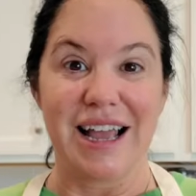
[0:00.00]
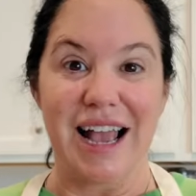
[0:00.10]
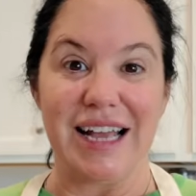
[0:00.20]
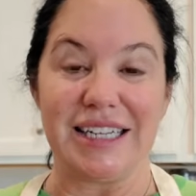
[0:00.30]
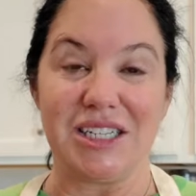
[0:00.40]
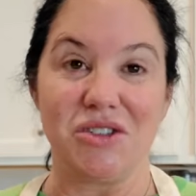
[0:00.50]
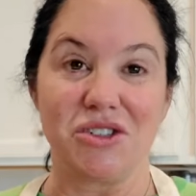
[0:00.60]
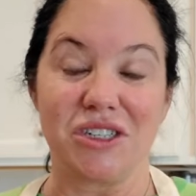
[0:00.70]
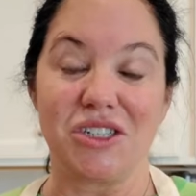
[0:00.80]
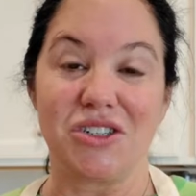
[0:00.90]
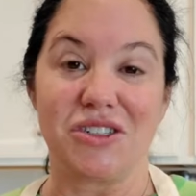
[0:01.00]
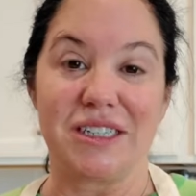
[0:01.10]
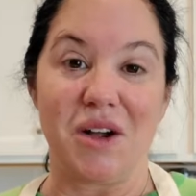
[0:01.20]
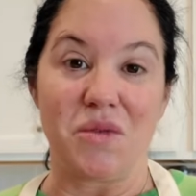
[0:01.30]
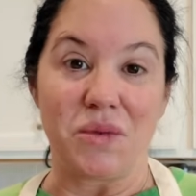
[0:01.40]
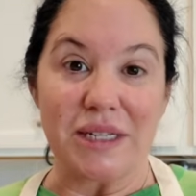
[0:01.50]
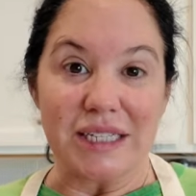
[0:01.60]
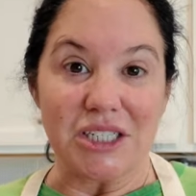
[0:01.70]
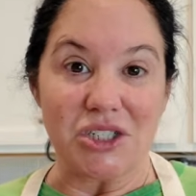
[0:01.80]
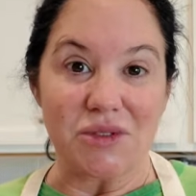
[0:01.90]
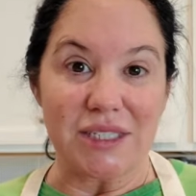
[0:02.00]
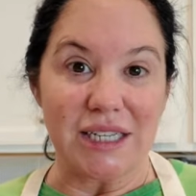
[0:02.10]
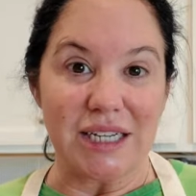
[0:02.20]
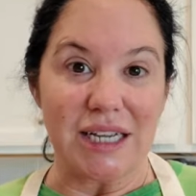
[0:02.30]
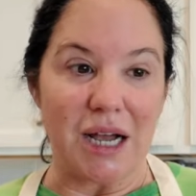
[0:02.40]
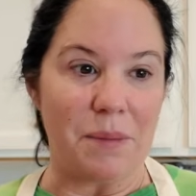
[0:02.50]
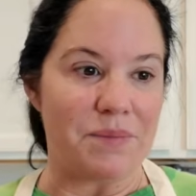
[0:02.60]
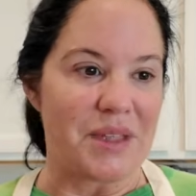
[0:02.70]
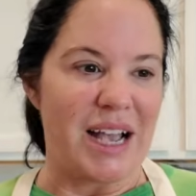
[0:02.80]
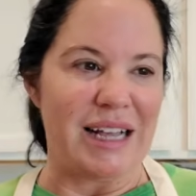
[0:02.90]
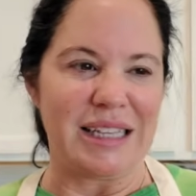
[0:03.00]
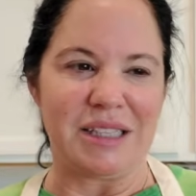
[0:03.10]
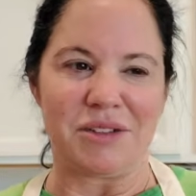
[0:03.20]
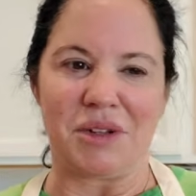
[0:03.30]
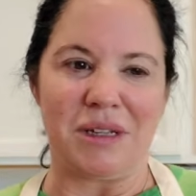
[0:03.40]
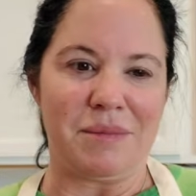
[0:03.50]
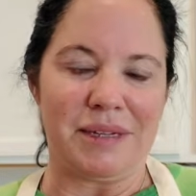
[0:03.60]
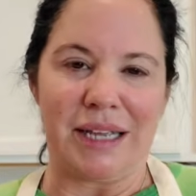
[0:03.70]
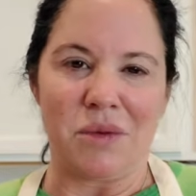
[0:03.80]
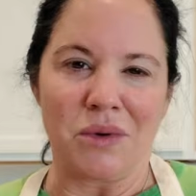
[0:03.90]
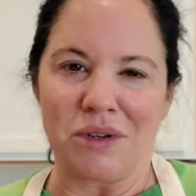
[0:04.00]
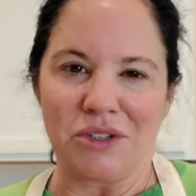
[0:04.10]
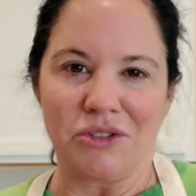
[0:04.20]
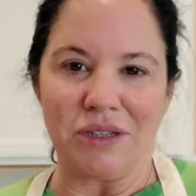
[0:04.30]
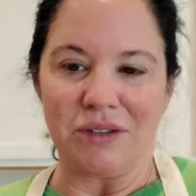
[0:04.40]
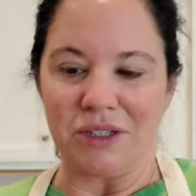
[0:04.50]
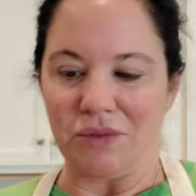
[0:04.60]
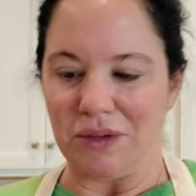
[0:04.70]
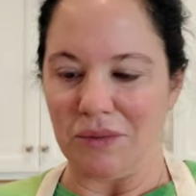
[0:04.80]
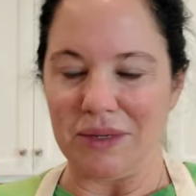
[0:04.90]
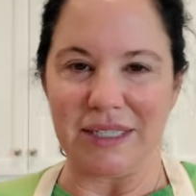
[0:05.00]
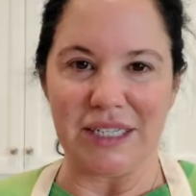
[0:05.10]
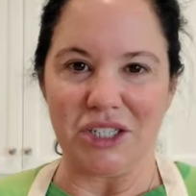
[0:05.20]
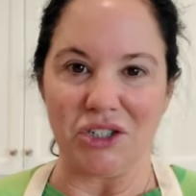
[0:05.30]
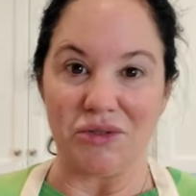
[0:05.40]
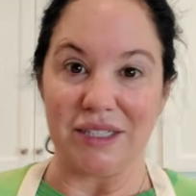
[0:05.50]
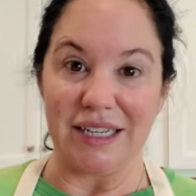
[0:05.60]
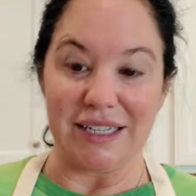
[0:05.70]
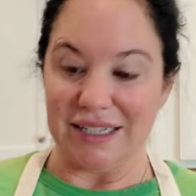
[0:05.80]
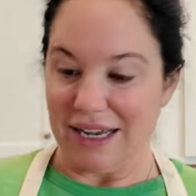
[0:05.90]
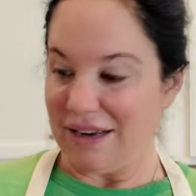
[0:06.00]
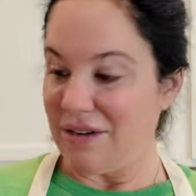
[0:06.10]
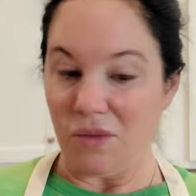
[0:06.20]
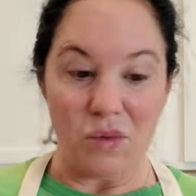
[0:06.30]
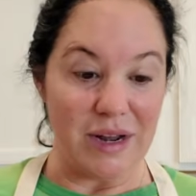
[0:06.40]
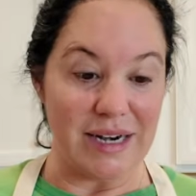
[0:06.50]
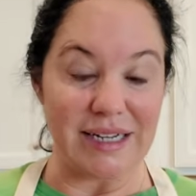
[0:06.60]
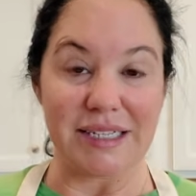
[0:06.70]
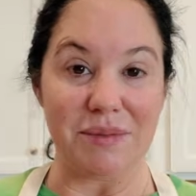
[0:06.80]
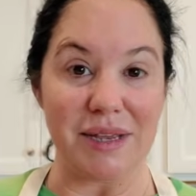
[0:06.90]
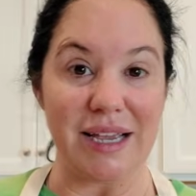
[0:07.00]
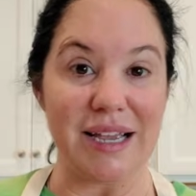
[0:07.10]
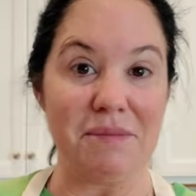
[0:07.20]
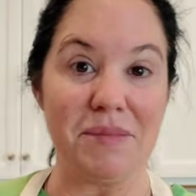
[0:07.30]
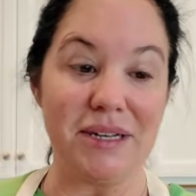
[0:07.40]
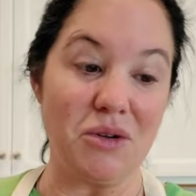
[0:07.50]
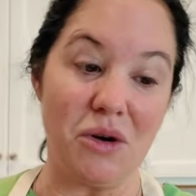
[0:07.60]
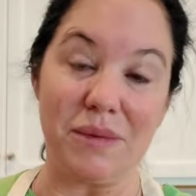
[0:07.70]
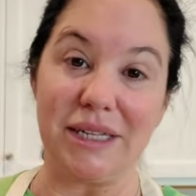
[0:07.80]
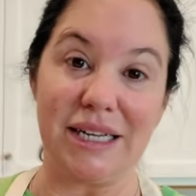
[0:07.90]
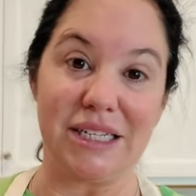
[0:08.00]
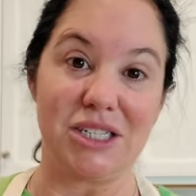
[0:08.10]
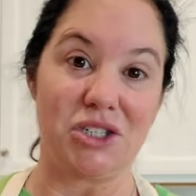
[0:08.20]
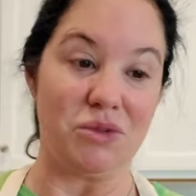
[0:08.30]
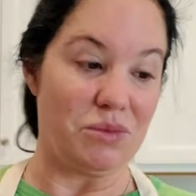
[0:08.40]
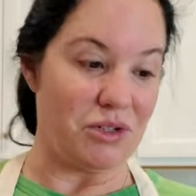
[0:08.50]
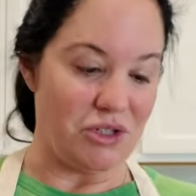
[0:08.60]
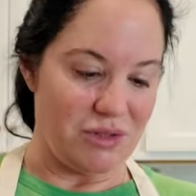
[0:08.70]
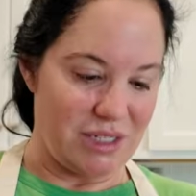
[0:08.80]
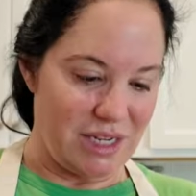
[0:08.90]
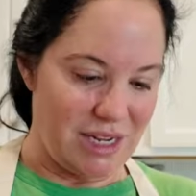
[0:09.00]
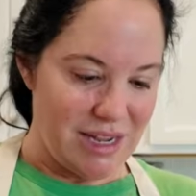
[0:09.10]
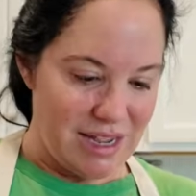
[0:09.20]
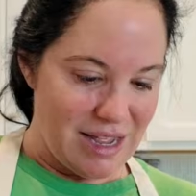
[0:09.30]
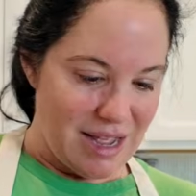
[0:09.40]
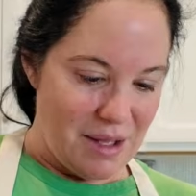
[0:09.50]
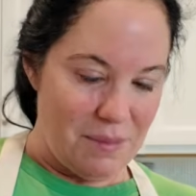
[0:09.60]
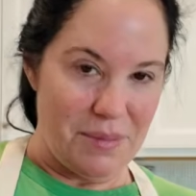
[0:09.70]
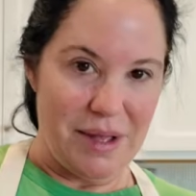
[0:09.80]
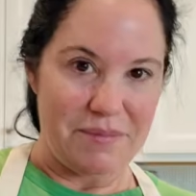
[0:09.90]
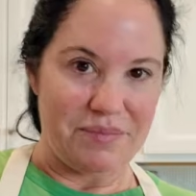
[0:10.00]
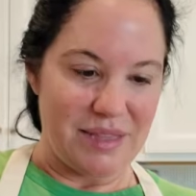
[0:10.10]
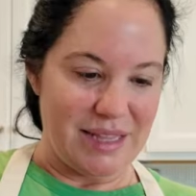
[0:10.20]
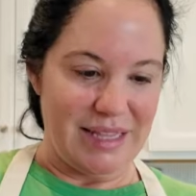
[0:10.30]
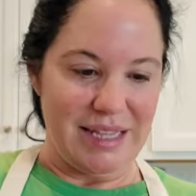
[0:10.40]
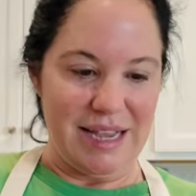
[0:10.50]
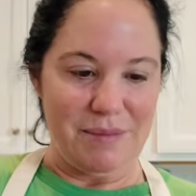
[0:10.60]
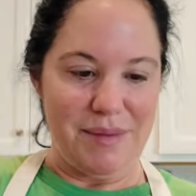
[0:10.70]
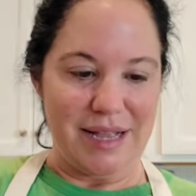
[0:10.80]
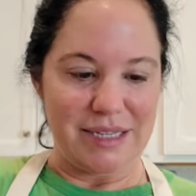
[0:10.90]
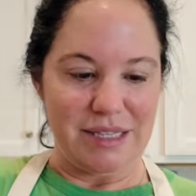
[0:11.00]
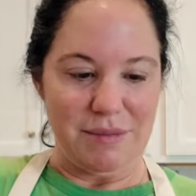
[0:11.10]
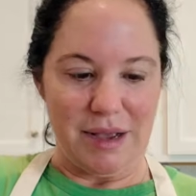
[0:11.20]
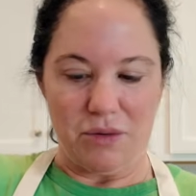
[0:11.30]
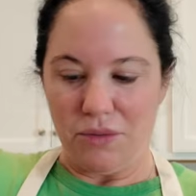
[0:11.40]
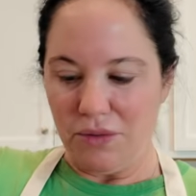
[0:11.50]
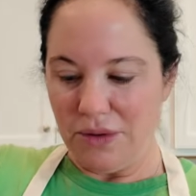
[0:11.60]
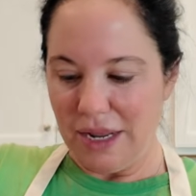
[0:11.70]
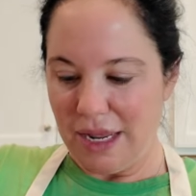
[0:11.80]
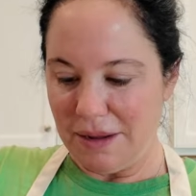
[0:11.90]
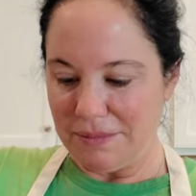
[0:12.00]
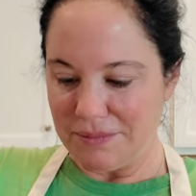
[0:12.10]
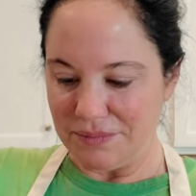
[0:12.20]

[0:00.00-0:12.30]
And it usually turns out really juicy. I think there's only been like 1 or 2 years where it wasn't as juicy as I wanted it to be, but normally it's super juicy. But back to the macaroni.